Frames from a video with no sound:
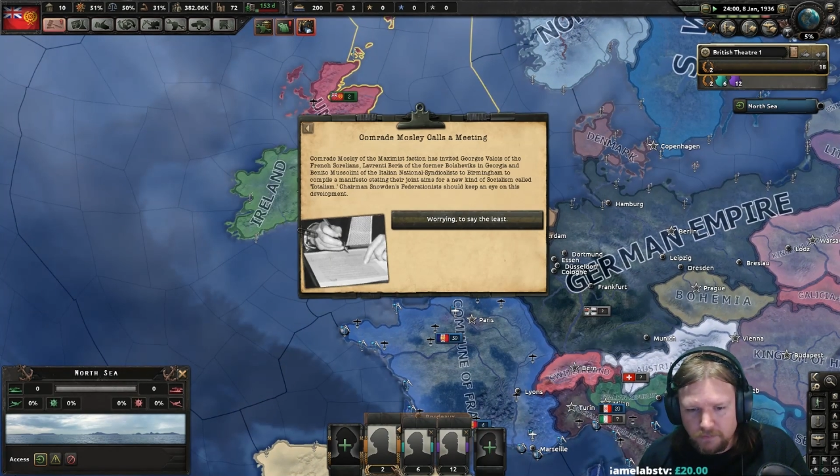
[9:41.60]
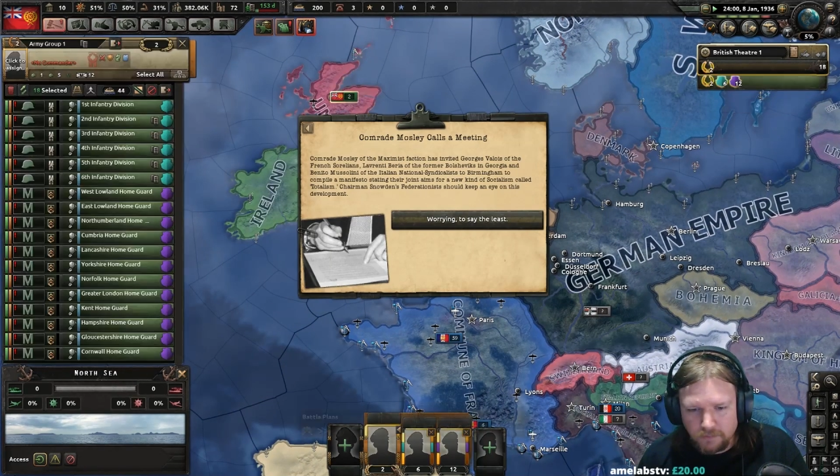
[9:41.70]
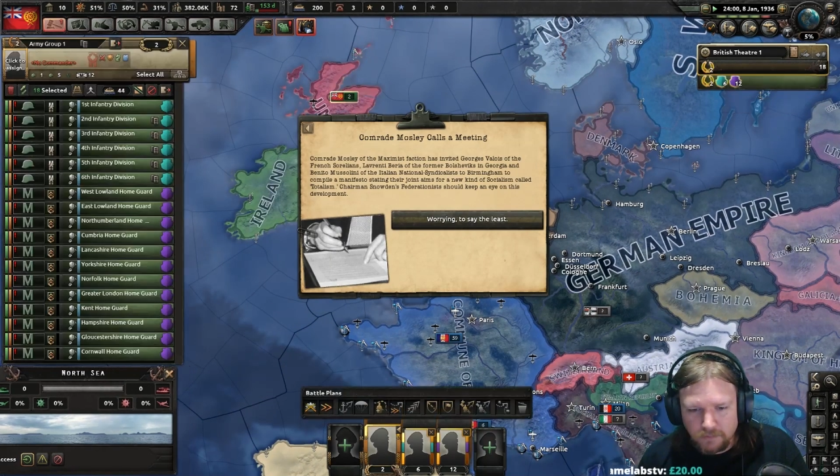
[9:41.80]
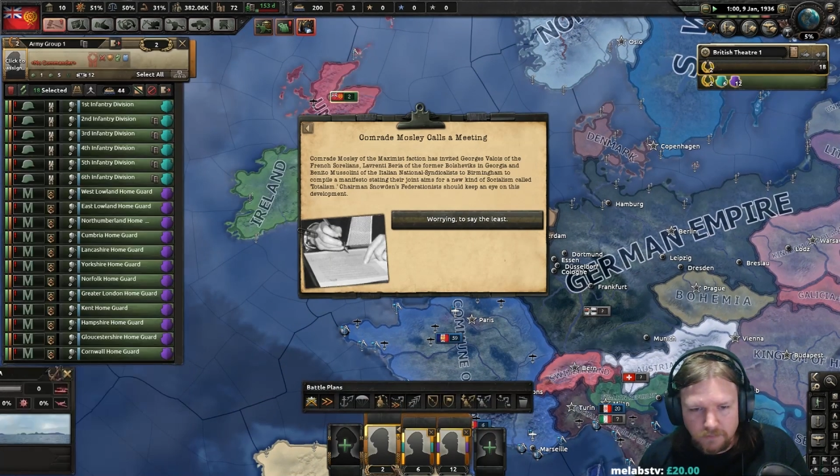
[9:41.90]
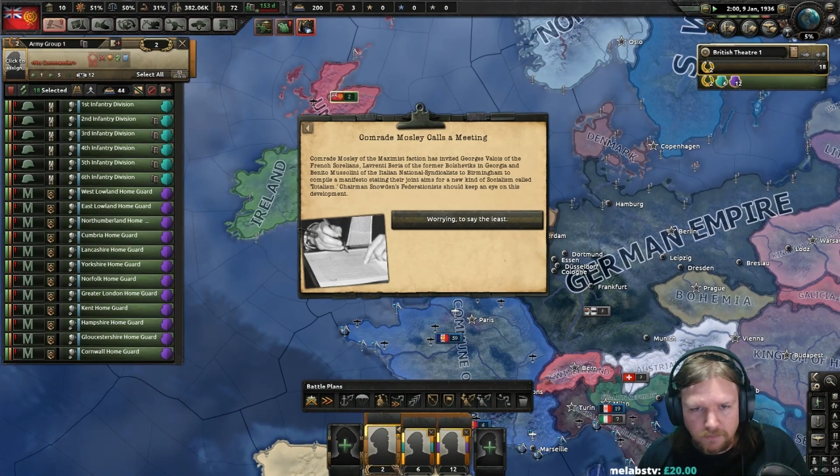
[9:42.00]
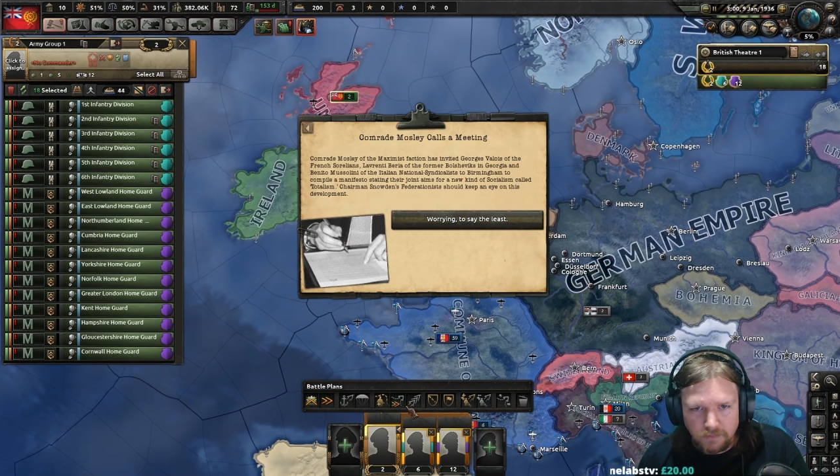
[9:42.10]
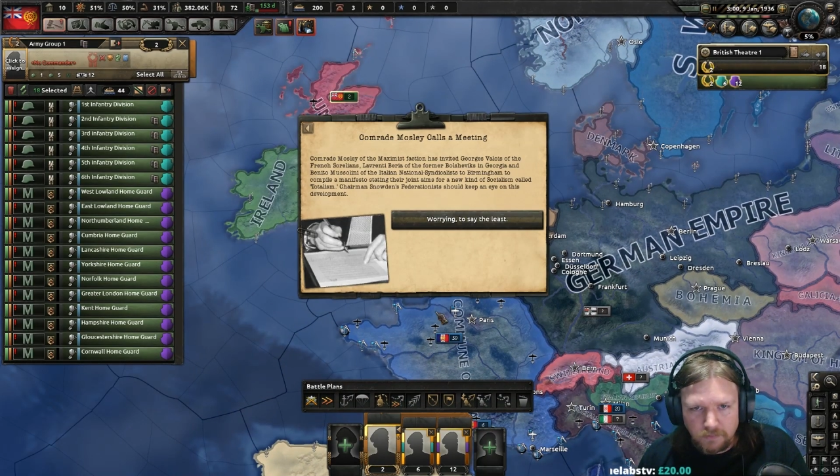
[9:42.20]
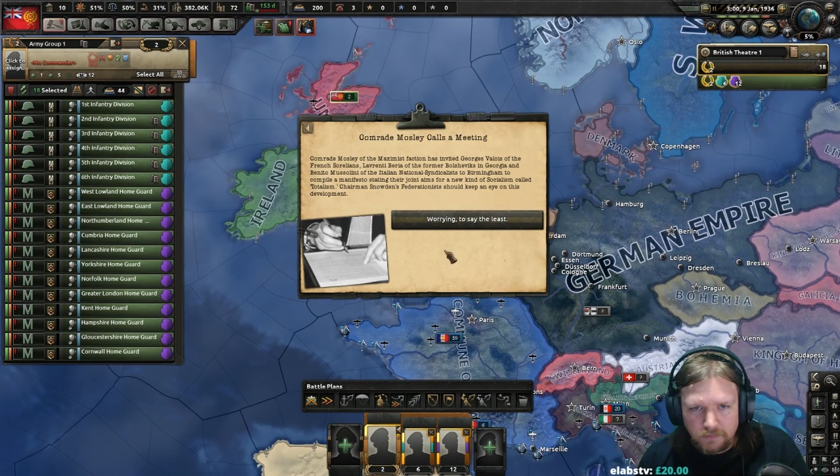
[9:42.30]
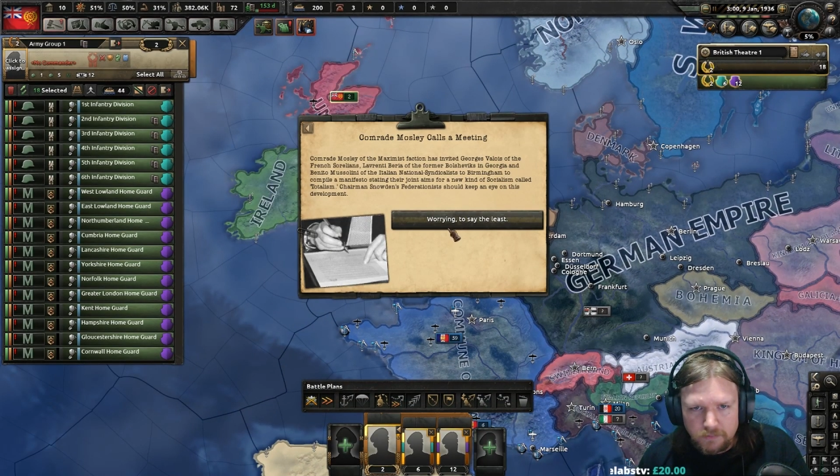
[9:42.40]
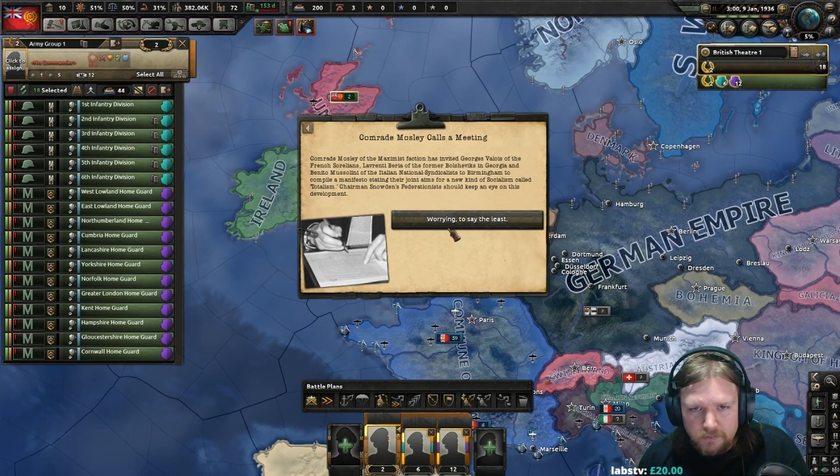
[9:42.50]

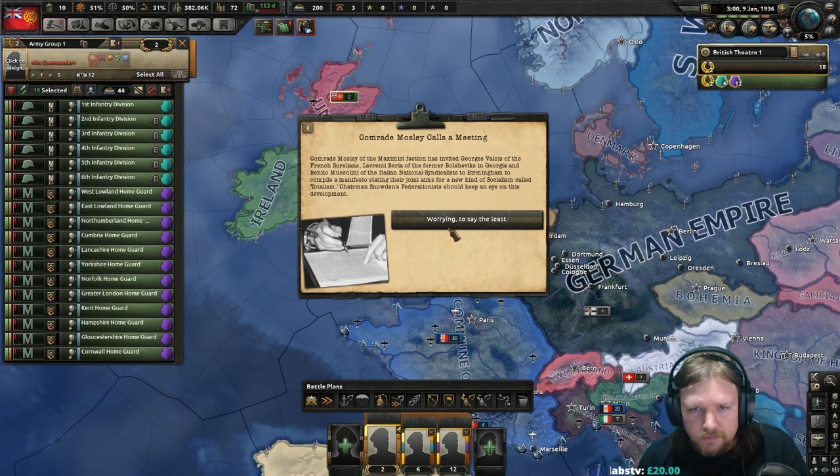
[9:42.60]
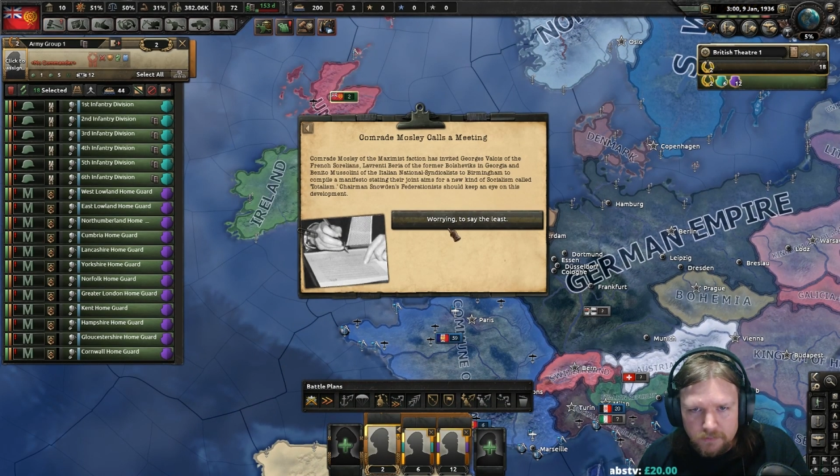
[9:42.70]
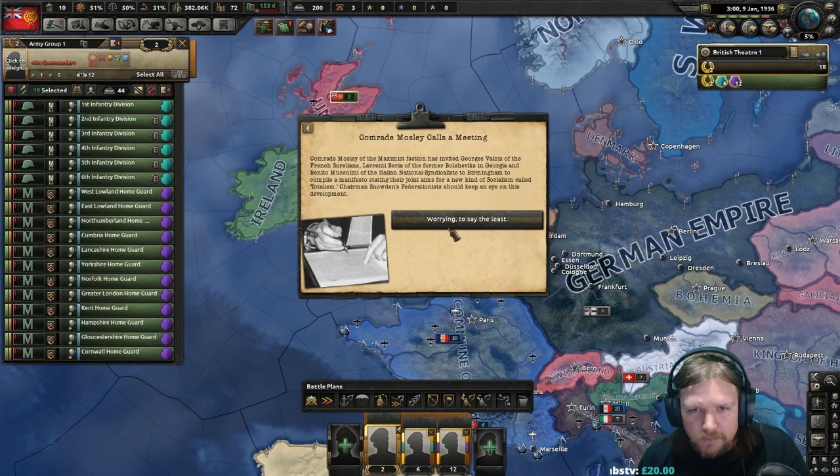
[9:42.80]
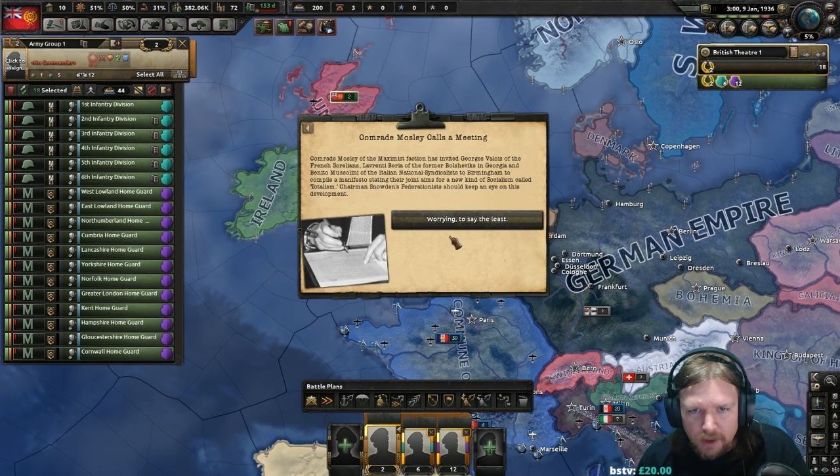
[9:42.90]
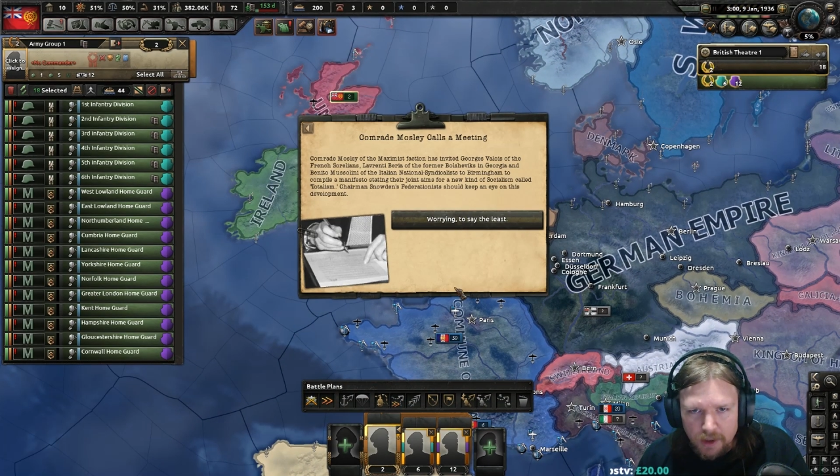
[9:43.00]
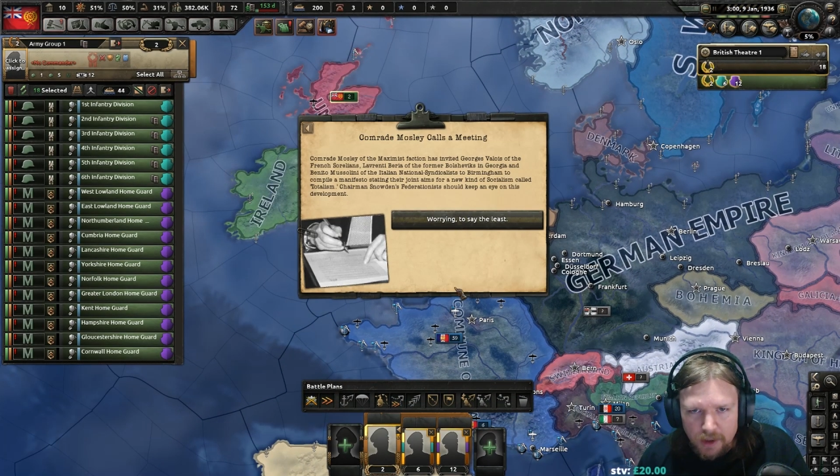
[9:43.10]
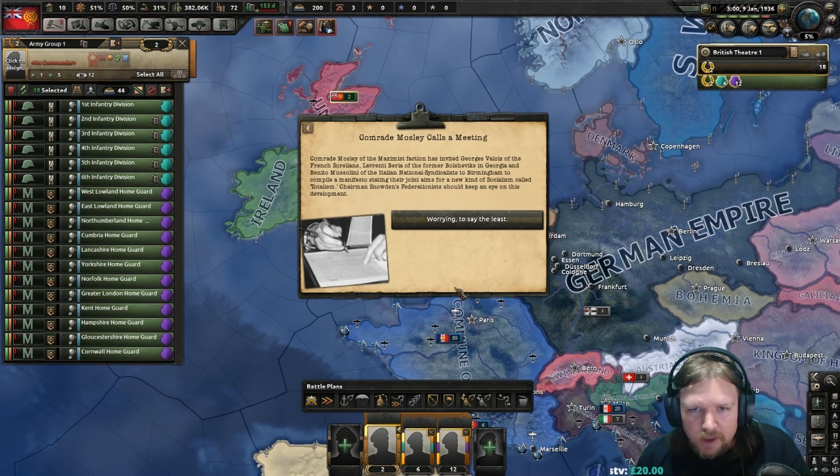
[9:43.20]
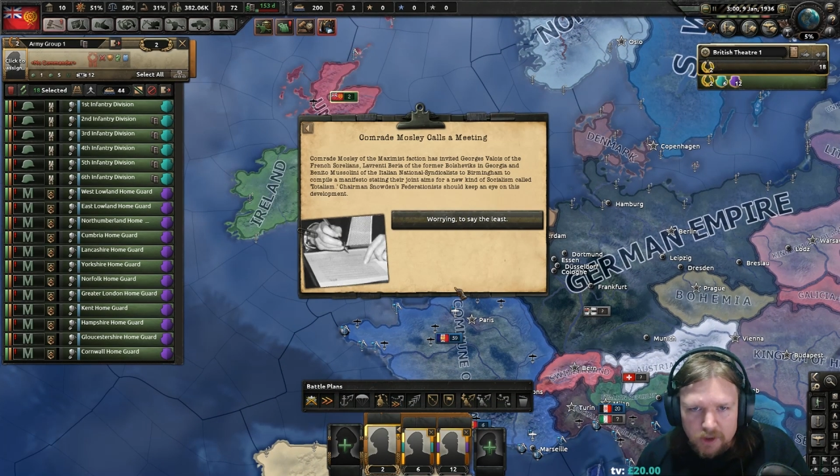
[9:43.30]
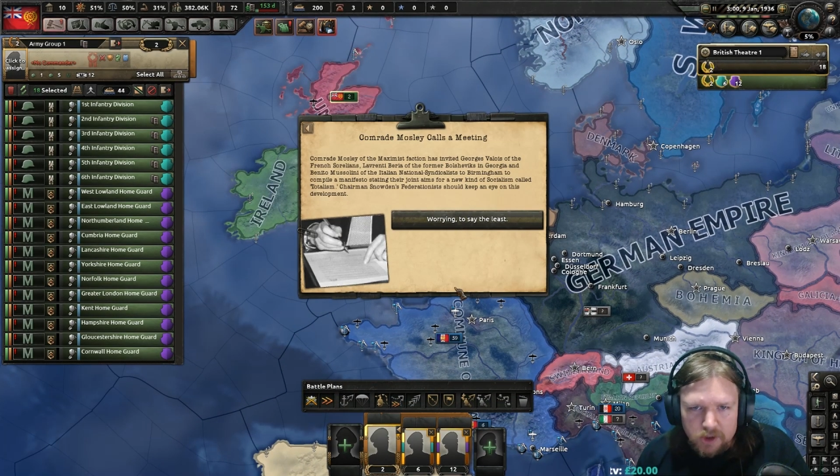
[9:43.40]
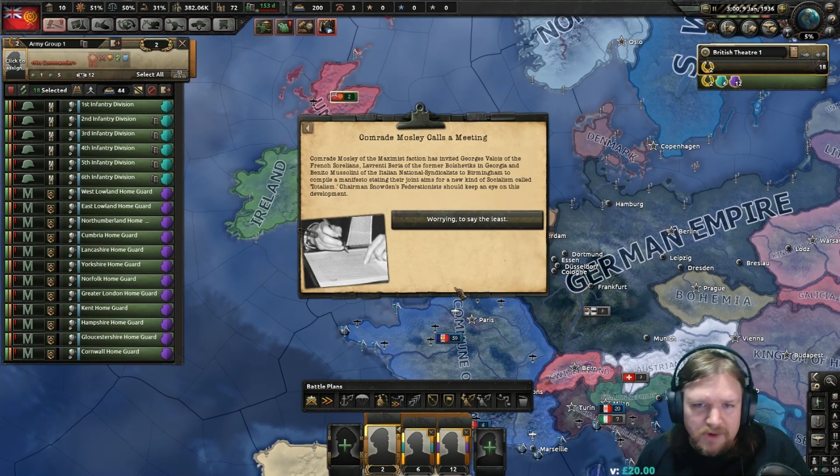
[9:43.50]
Ready!
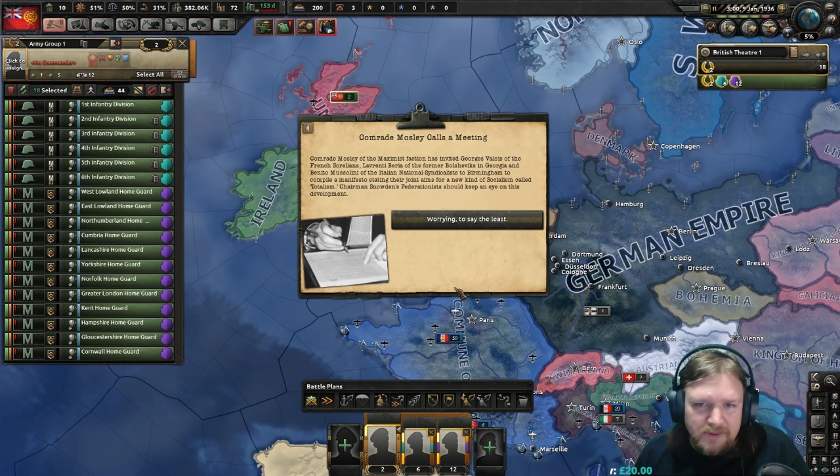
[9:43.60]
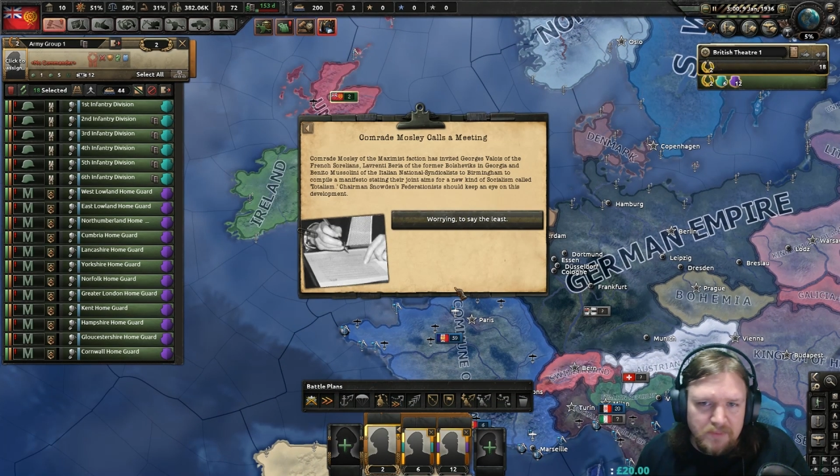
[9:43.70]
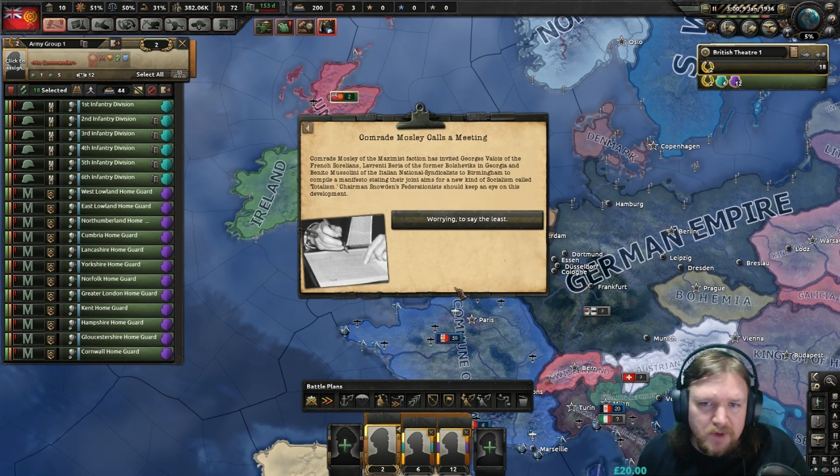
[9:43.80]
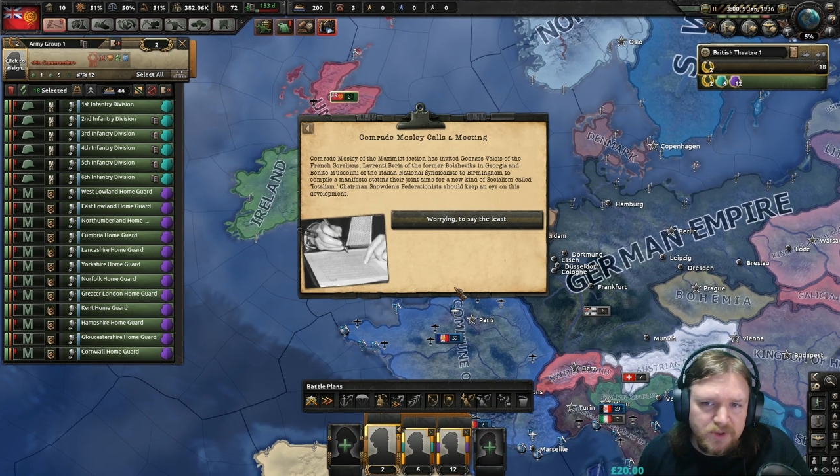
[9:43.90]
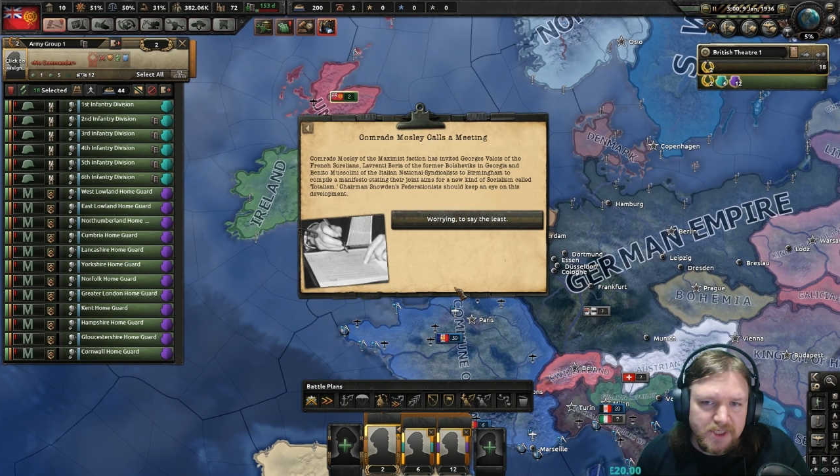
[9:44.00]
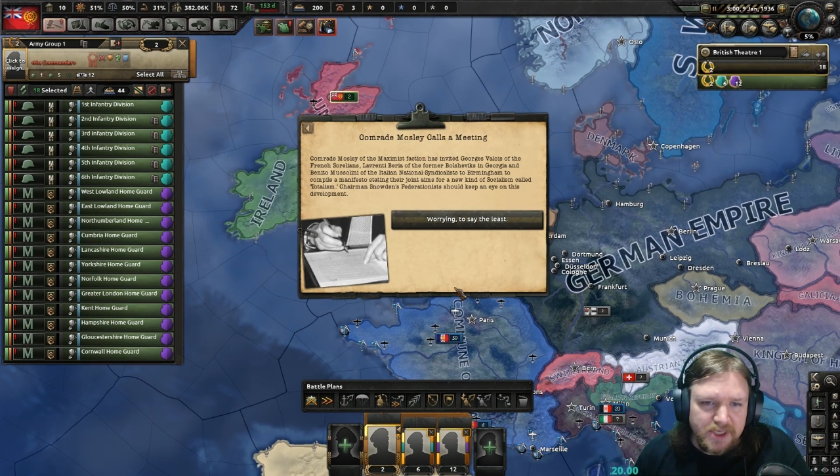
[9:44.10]
Comrade Mosley